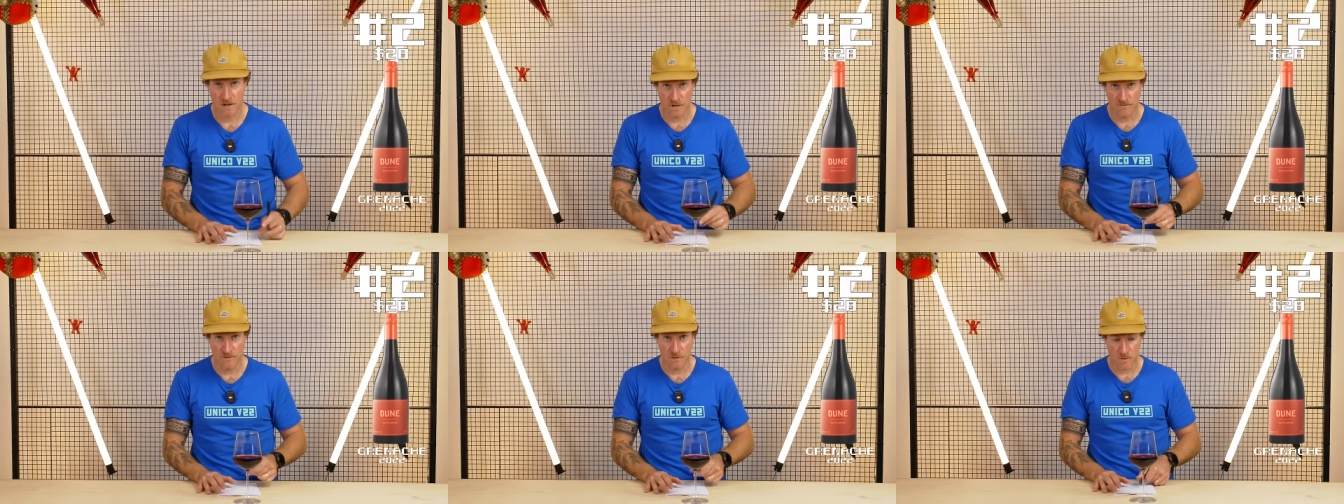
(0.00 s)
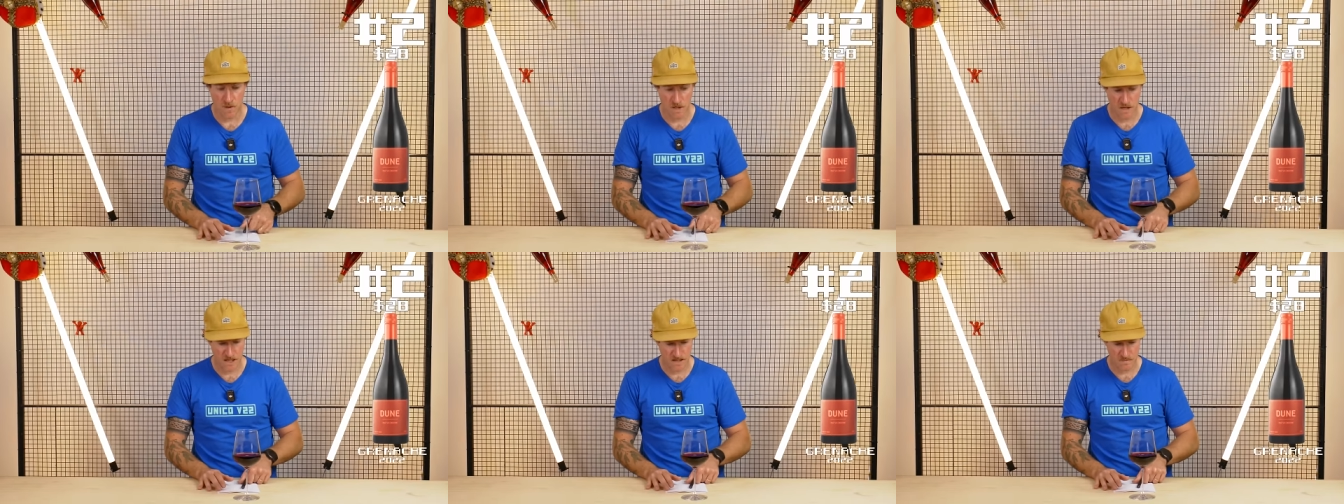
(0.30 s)
of a
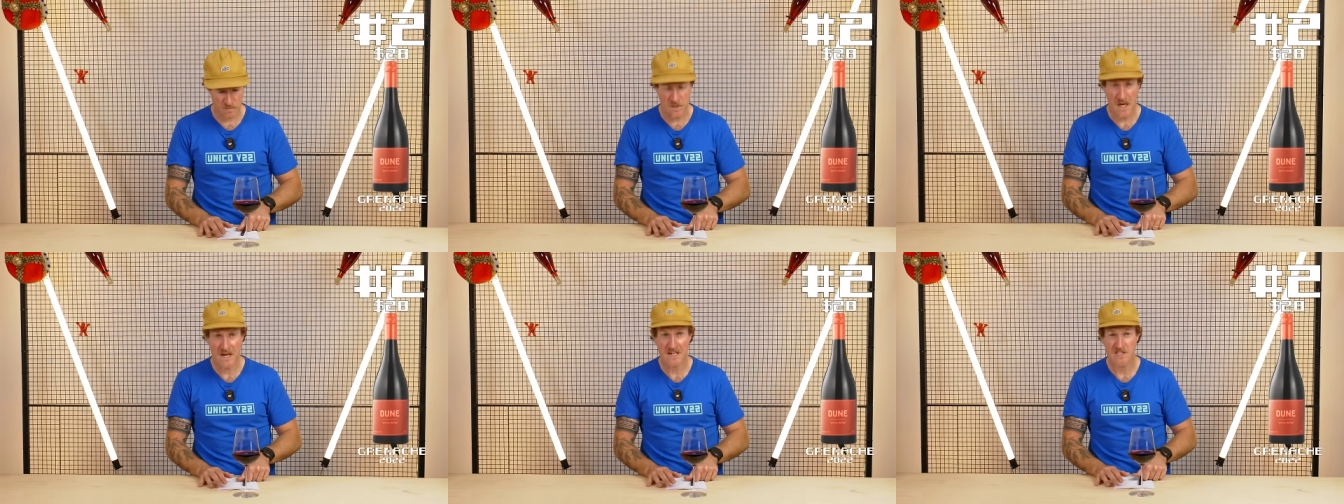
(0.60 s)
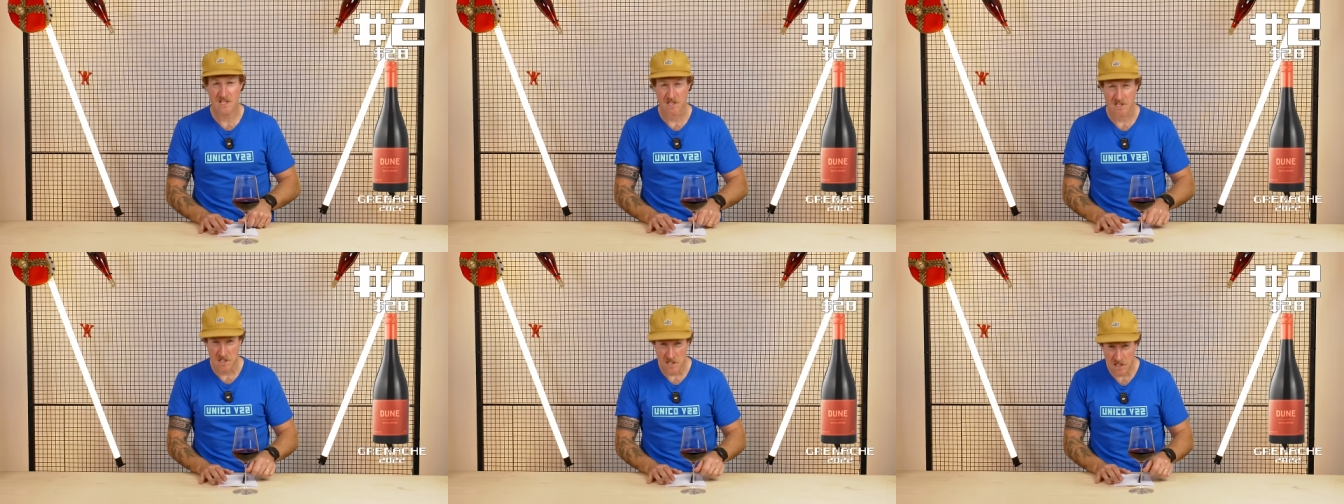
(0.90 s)
wine. That
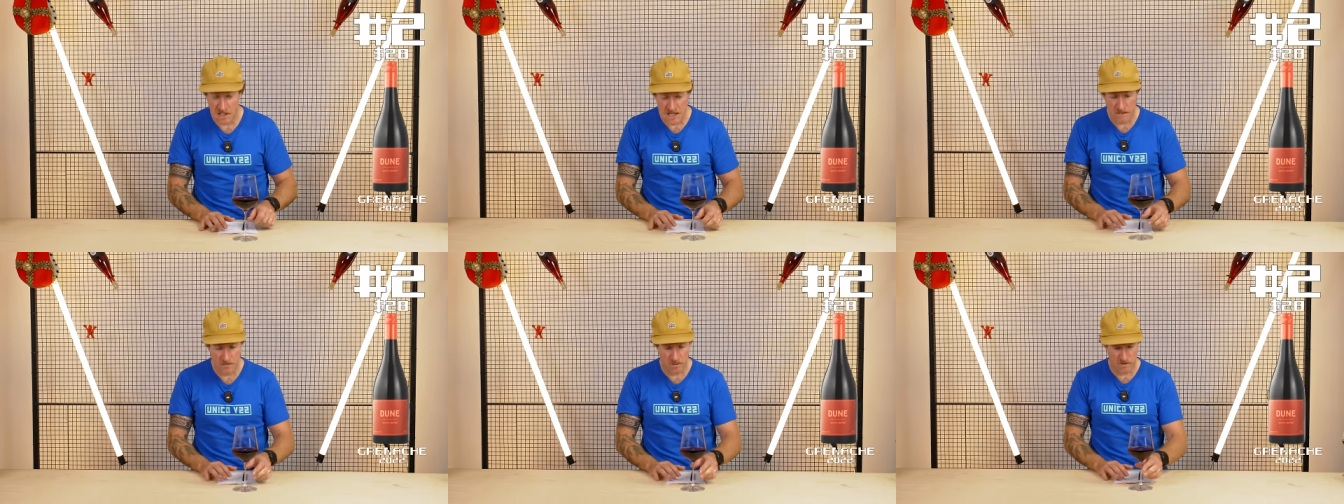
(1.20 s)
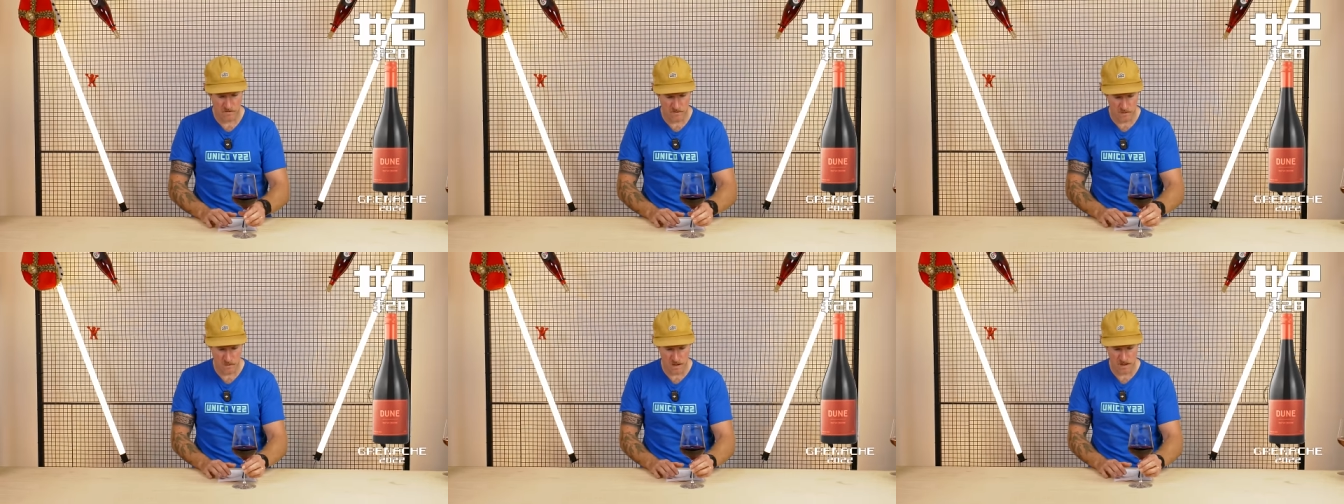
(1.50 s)
is a
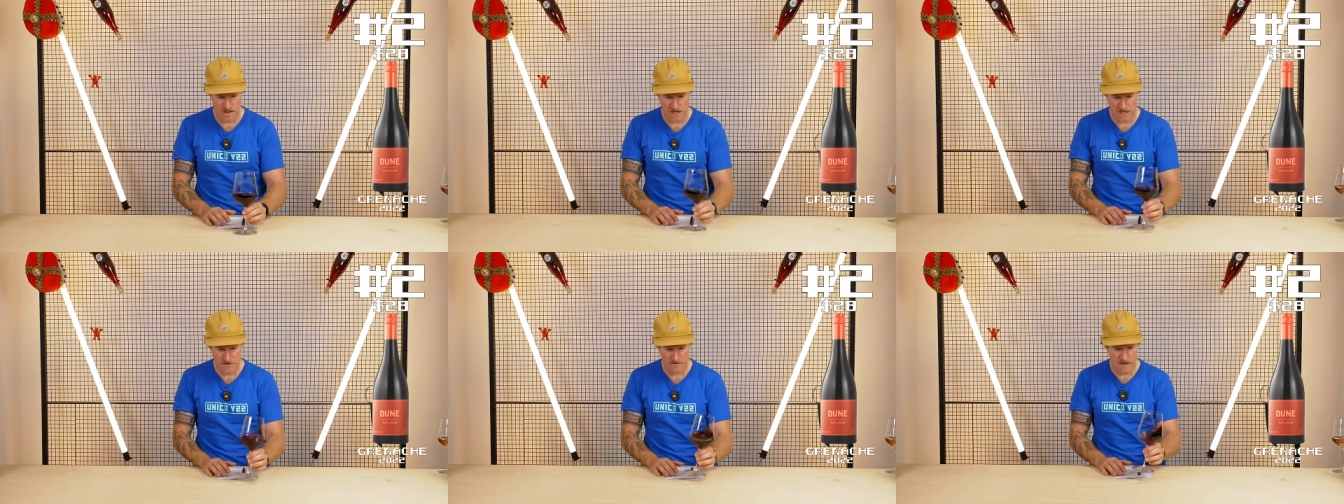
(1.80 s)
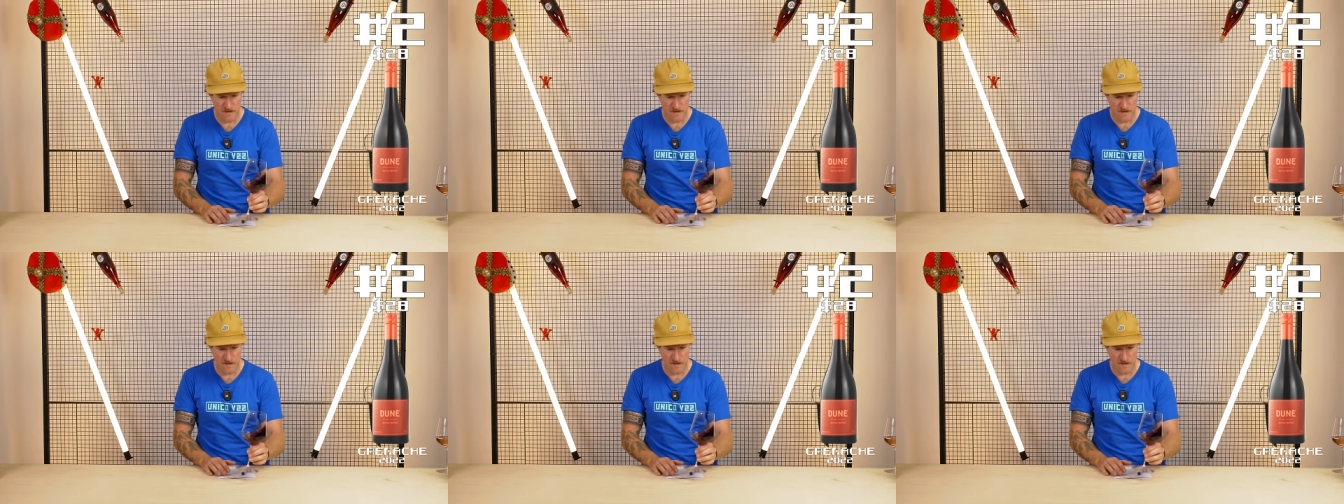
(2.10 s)
sleeper of a wine. That's